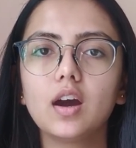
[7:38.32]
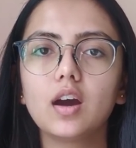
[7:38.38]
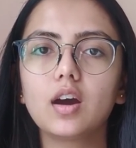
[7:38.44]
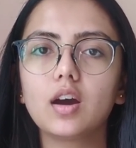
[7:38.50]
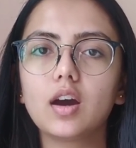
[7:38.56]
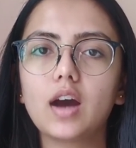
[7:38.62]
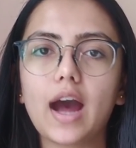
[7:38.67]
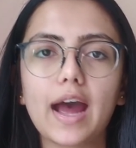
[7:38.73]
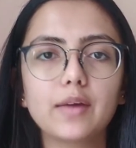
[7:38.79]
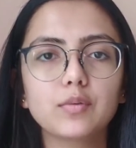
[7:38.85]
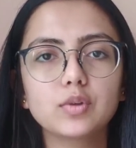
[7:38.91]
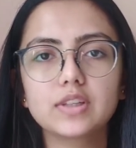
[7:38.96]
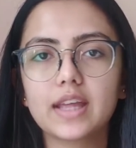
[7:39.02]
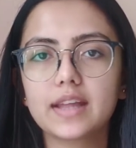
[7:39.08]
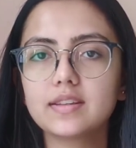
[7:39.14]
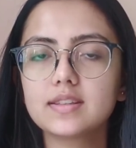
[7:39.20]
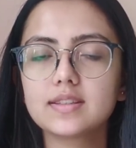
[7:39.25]
I would
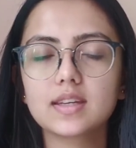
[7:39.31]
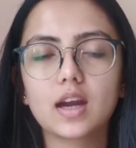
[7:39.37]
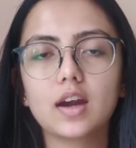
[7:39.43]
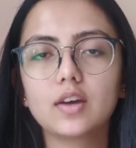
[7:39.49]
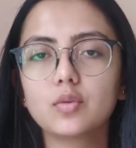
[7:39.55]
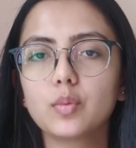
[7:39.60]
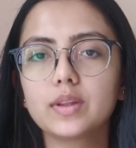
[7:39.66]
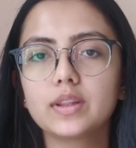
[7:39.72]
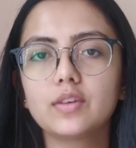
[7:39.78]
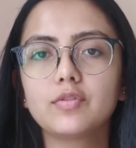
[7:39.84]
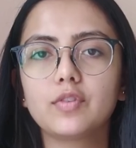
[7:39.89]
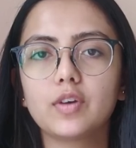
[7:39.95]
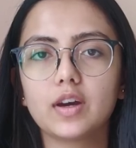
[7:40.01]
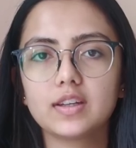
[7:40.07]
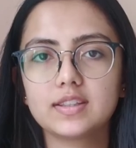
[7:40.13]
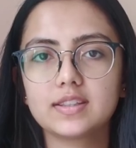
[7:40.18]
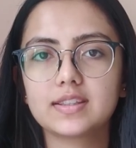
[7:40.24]
then start with the
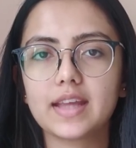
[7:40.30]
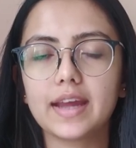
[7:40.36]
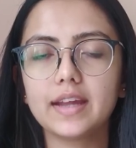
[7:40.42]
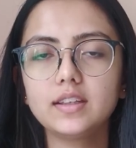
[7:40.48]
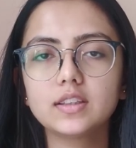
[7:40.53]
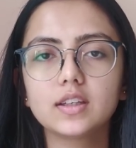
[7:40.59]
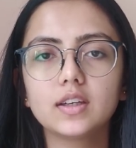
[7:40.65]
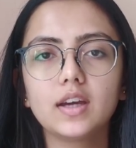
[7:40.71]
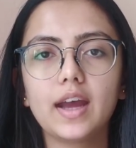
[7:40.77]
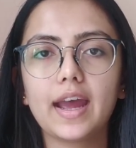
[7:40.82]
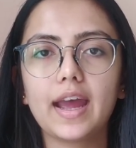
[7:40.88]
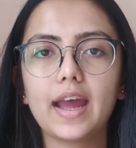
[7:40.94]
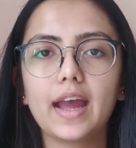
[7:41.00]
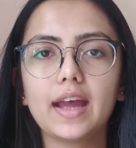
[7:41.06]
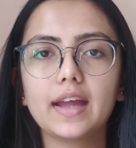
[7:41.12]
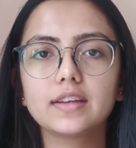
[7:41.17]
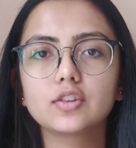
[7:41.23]
first set
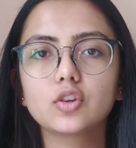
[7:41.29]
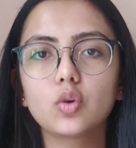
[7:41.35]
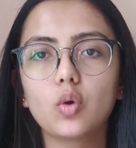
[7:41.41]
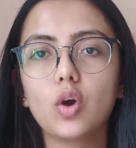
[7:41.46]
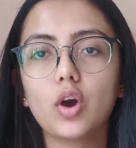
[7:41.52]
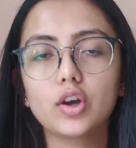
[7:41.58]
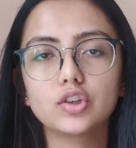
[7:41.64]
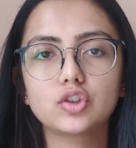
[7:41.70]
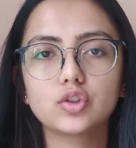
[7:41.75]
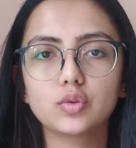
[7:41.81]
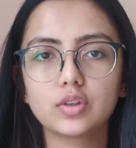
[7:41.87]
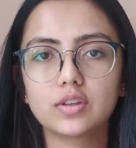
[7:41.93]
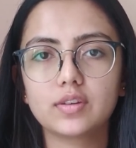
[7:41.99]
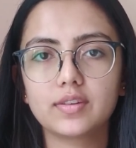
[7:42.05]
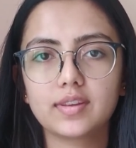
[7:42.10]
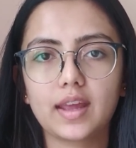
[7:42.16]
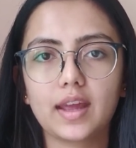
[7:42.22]
and go on to
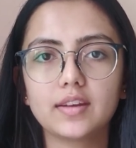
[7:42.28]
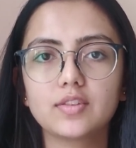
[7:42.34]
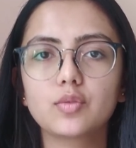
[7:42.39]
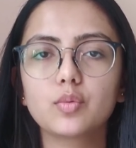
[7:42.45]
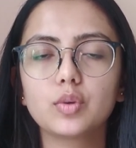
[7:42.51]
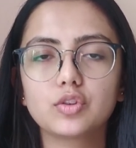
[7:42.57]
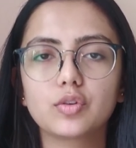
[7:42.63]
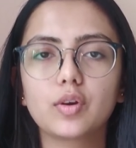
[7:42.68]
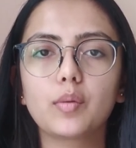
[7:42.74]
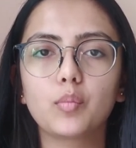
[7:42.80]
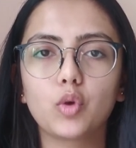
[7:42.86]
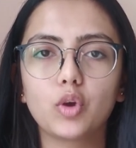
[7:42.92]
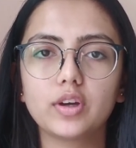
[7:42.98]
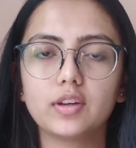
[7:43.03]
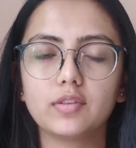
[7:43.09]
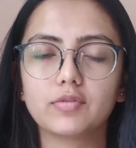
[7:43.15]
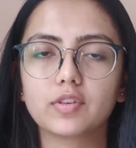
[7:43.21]
sets which were more
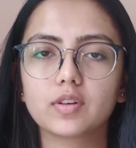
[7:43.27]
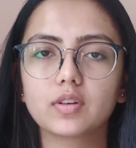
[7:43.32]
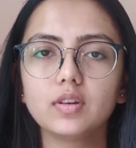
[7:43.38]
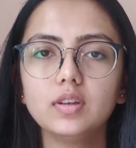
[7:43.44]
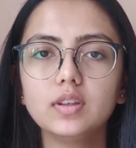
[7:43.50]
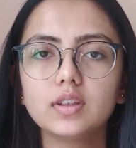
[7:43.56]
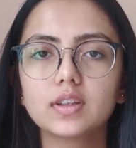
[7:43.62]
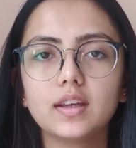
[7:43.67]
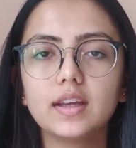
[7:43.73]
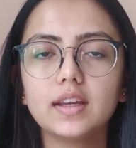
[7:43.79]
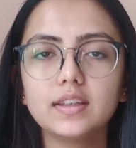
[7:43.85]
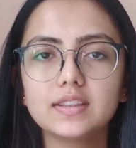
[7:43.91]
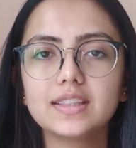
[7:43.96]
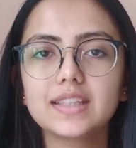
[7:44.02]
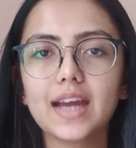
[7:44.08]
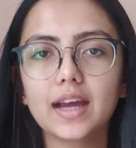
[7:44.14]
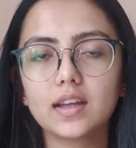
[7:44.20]
difficult. In
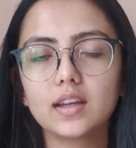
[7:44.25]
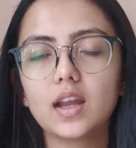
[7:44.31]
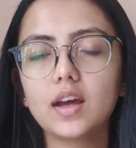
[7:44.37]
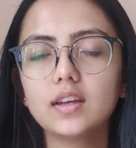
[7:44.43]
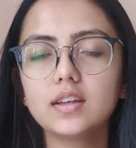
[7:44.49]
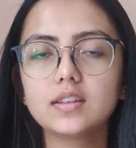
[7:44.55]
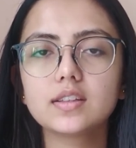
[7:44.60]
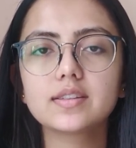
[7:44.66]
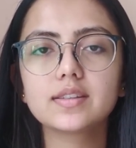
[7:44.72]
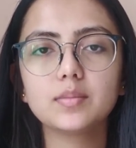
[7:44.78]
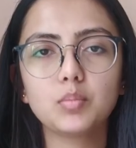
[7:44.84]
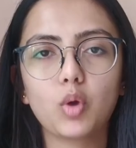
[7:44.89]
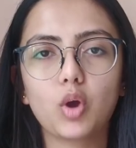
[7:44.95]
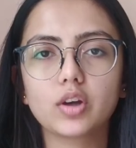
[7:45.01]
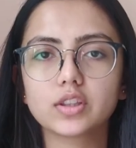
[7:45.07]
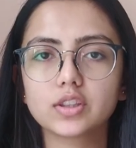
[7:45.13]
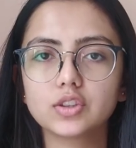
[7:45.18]
DILR, it is
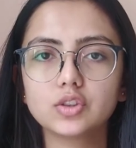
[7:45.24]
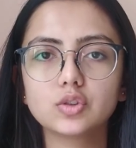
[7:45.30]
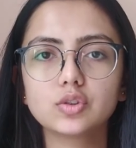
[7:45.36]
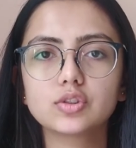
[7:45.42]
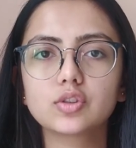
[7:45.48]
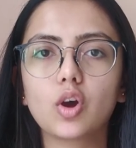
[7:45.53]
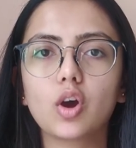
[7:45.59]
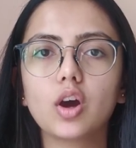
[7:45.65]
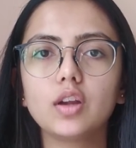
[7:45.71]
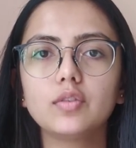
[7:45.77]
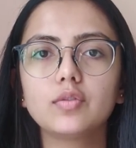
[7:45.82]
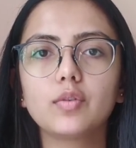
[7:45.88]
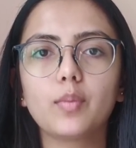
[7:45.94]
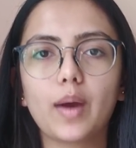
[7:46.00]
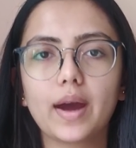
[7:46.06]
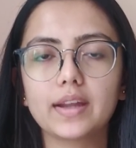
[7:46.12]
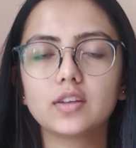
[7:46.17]
important to solve
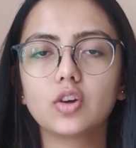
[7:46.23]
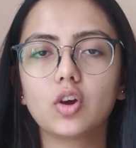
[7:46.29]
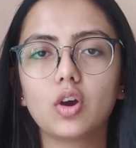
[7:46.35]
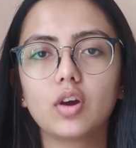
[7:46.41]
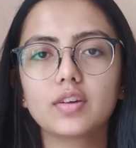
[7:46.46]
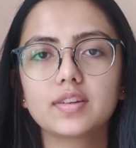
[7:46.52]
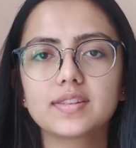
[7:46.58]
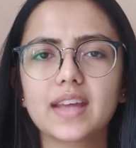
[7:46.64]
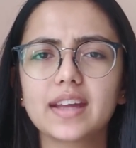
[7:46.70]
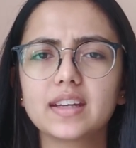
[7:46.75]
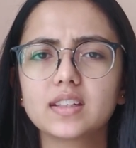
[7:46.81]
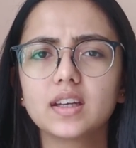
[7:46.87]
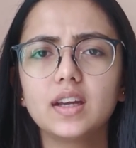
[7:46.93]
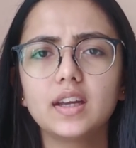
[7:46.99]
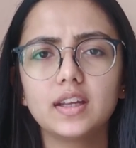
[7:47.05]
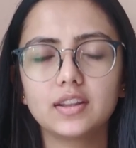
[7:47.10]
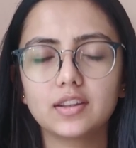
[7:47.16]
one set
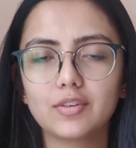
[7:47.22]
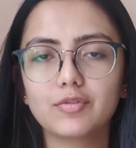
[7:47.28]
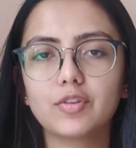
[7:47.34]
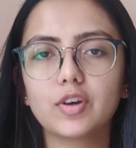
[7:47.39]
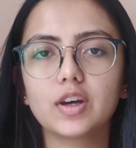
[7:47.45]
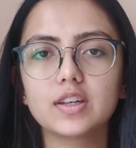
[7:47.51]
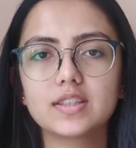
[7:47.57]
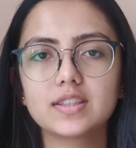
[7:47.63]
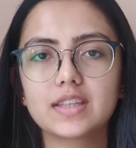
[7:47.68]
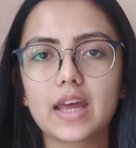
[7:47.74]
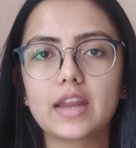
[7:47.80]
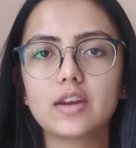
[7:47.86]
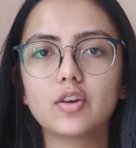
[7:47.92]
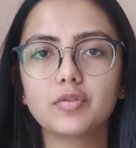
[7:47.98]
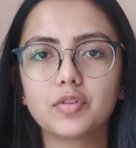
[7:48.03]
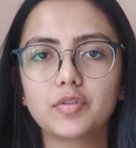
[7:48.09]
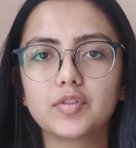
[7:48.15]
in the first 10
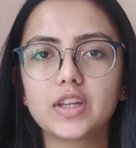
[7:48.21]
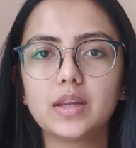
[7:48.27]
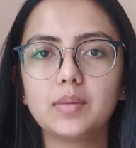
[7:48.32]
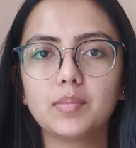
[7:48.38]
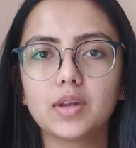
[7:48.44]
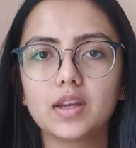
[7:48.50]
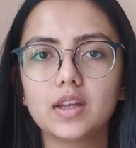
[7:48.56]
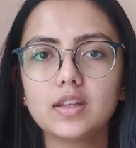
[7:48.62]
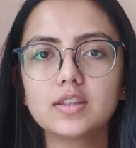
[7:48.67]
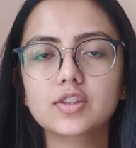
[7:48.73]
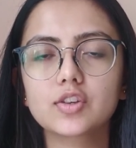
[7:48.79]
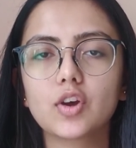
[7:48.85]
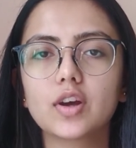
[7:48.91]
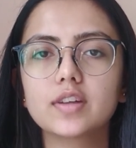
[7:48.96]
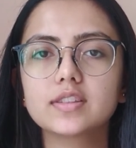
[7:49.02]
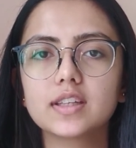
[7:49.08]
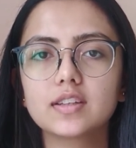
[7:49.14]
or 15 minutes
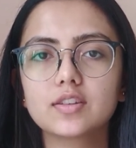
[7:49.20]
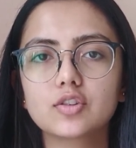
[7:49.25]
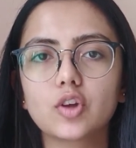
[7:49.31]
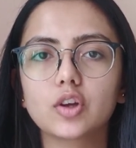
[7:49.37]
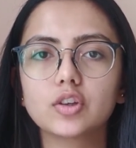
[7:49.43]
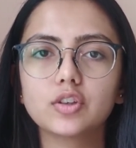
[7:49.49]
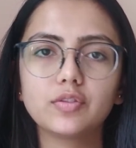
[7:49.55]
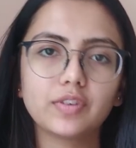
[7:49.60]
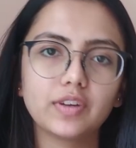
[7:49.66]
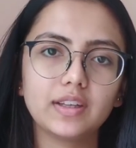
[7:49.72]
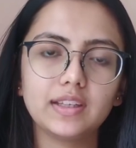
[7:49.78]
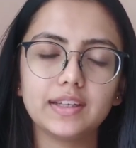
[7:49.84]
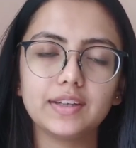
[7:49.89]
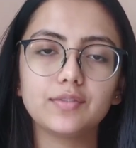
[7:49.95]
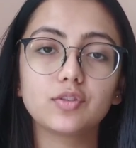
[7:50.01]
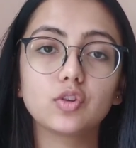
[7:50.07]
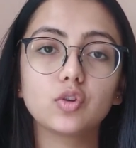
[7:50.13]
because it sort of
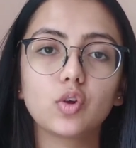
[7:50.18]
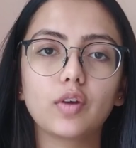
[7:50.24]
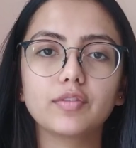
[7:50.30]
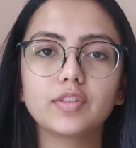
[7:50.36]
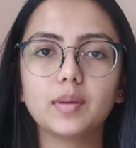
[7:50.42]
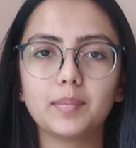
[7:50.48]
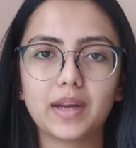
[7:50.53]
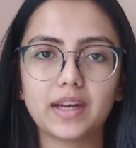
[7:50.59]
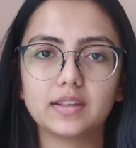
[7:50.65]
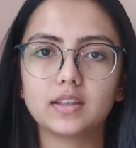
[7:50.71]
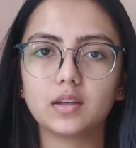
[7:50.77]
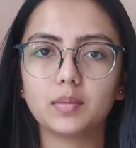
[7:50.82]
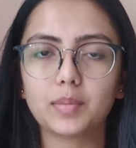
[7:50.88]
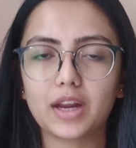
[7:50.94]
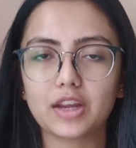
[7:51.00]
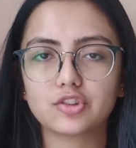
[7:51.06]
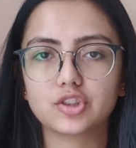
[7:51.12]
relieves you of the mental
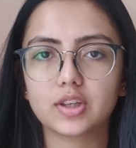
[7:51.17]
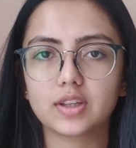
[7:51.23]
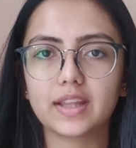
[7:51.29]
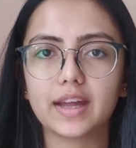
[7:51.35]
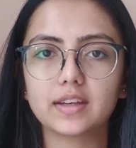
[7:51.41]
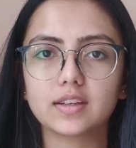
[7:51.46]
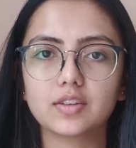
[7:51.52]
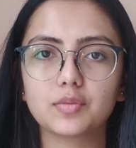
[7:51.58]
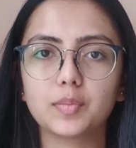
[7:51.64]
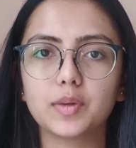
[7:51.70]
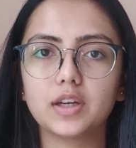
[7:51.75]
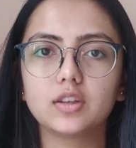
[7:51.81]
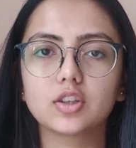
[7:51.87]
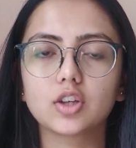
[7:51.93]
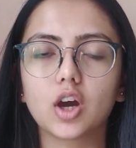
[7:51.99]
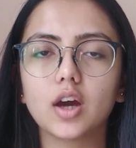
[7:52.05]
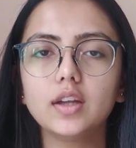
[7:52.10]
pressure that is
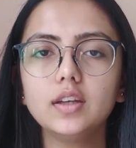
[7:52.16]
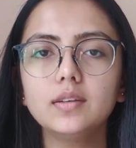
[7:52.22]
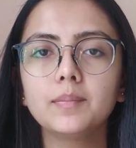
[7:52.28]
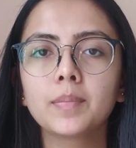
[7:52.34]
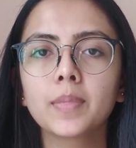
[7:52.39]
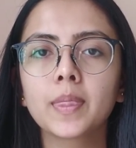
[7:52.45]
built on.